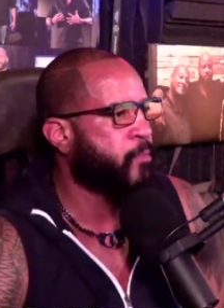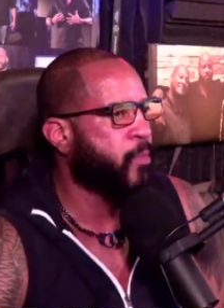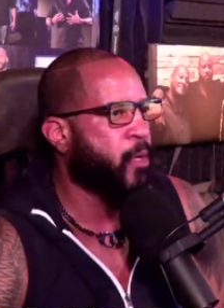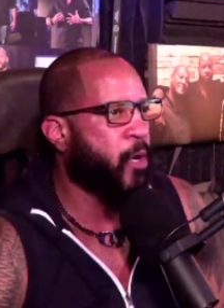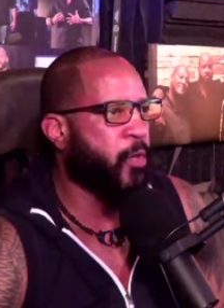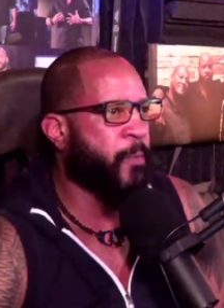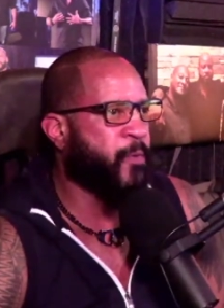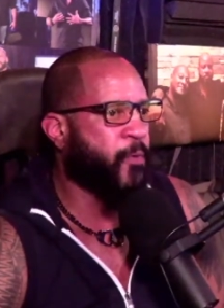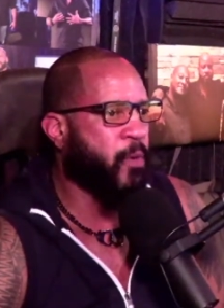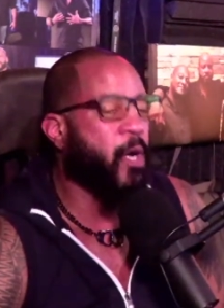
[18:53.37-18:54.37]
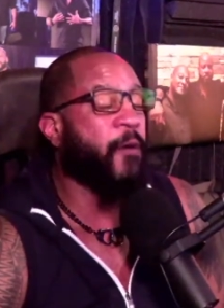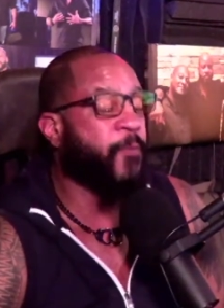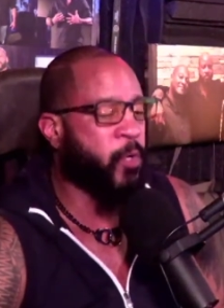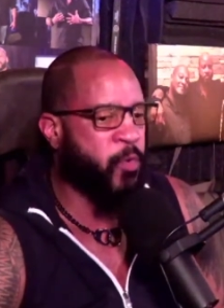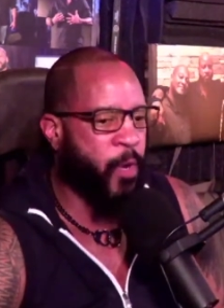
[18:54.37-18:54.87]
All the way up to
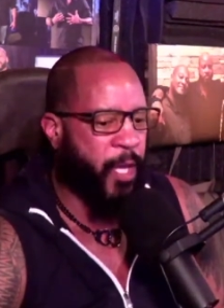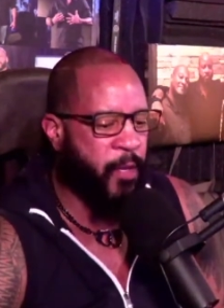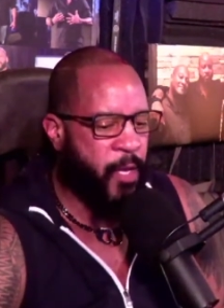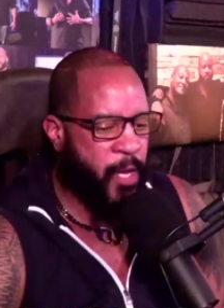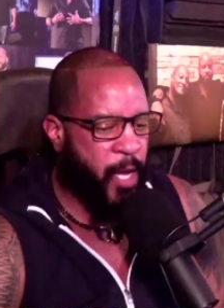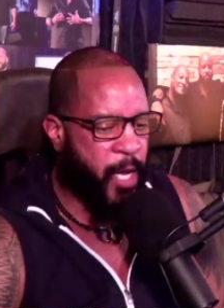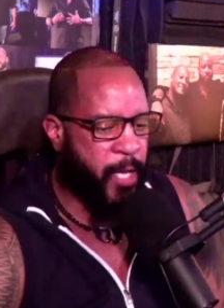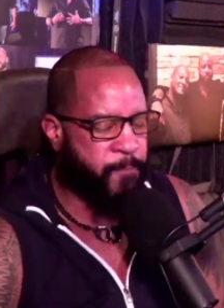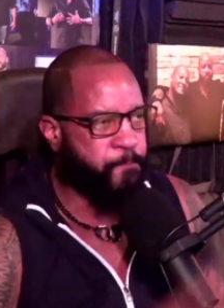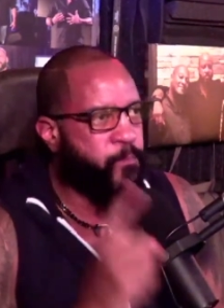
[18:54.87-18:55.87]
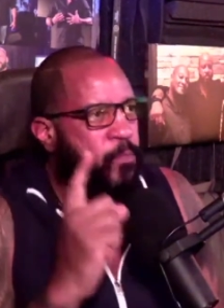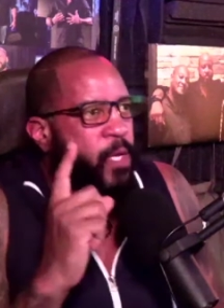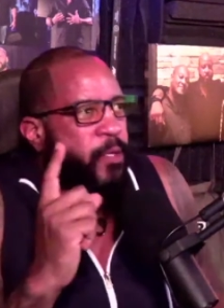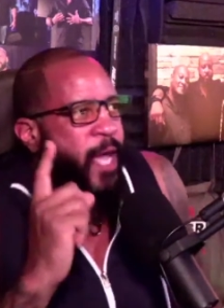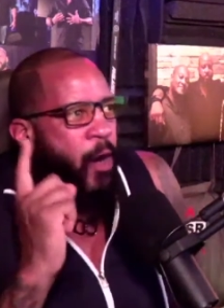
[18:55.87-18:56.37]
420.
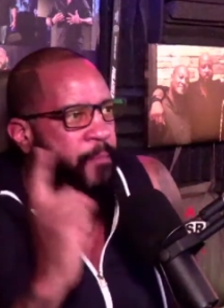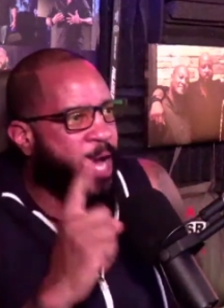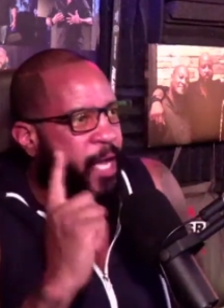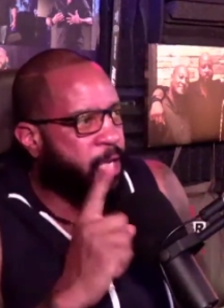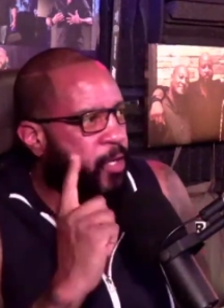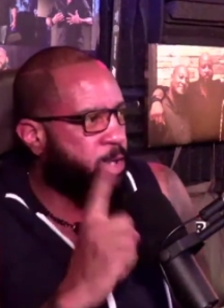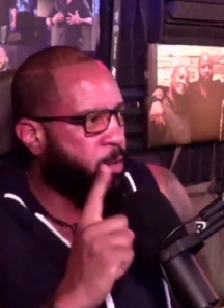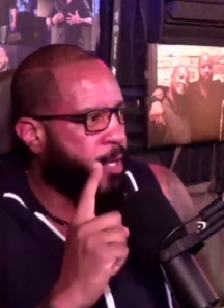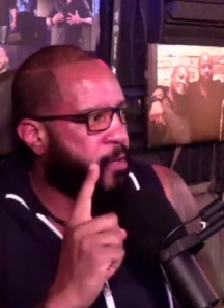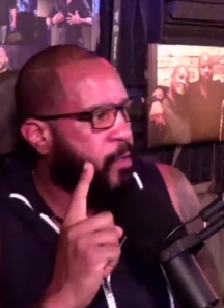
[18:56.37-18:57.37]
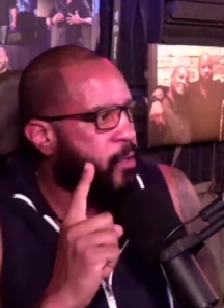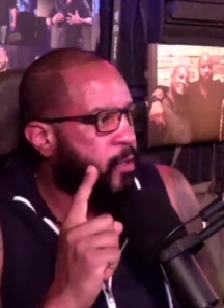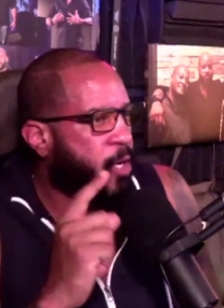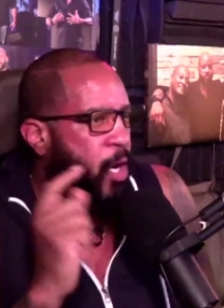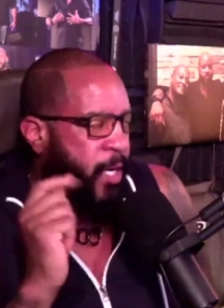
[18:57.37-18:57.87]
Now, I'm not going to do it
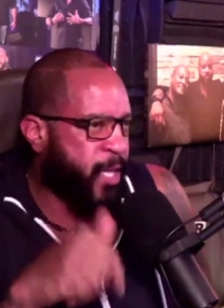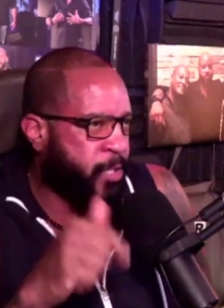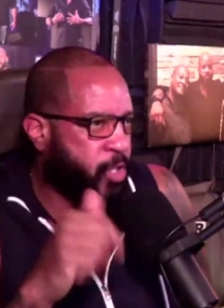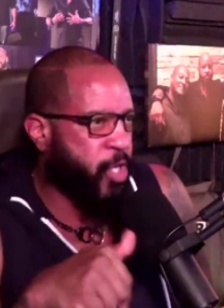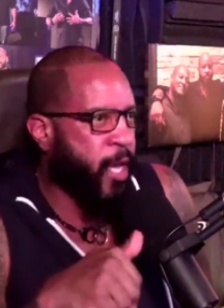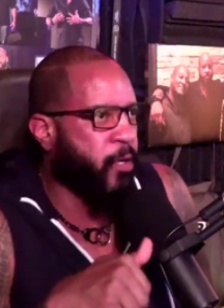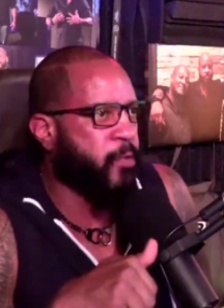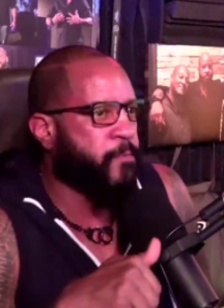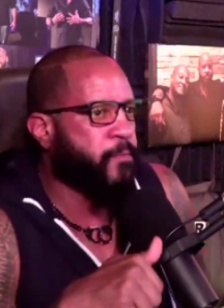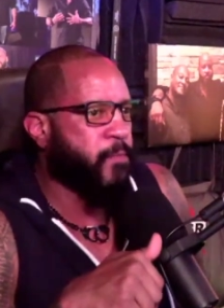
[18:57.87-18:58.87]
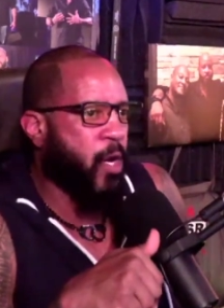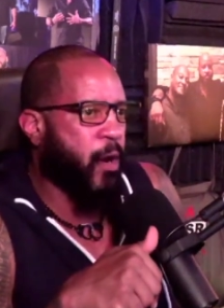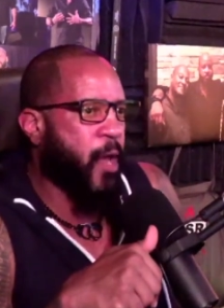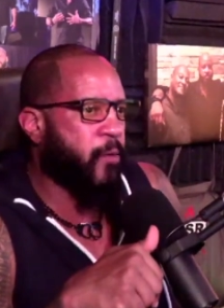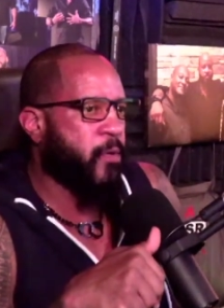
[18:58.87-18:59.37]
on this channel, all
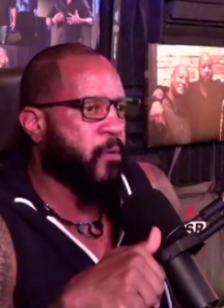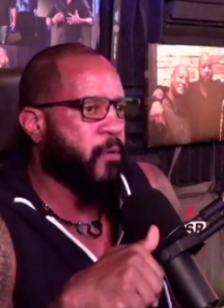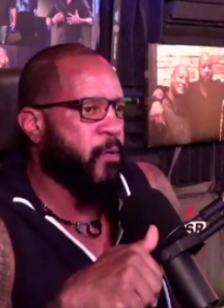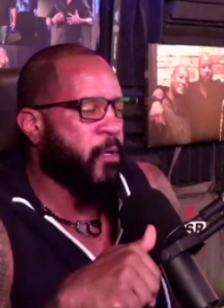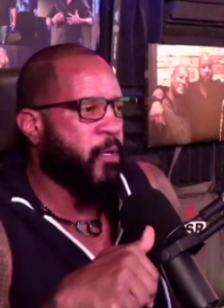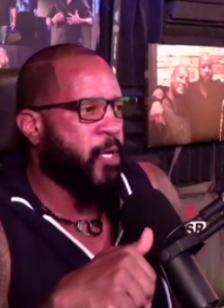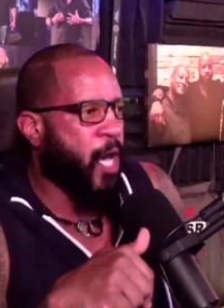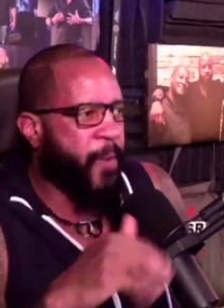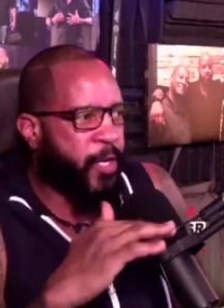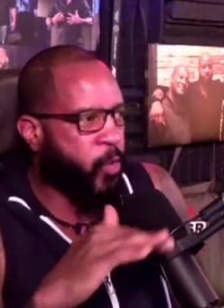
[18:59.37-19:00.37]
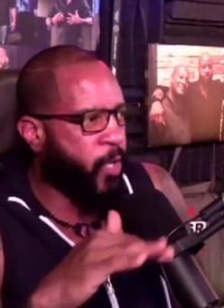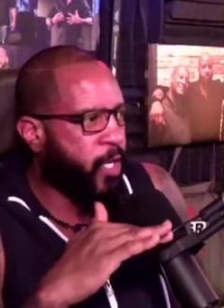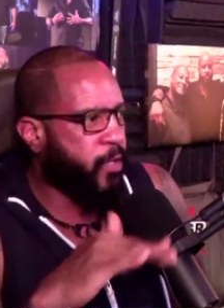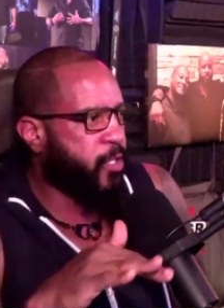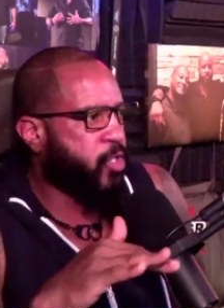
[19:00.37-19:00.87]
right? I'm not doing it on
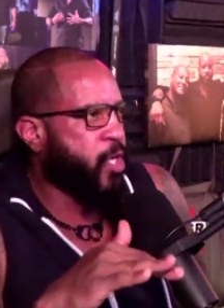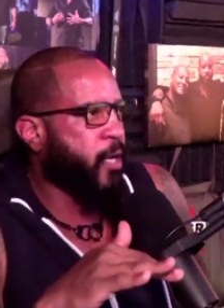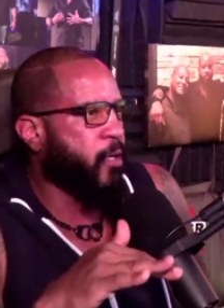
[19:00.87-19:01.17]
this channel.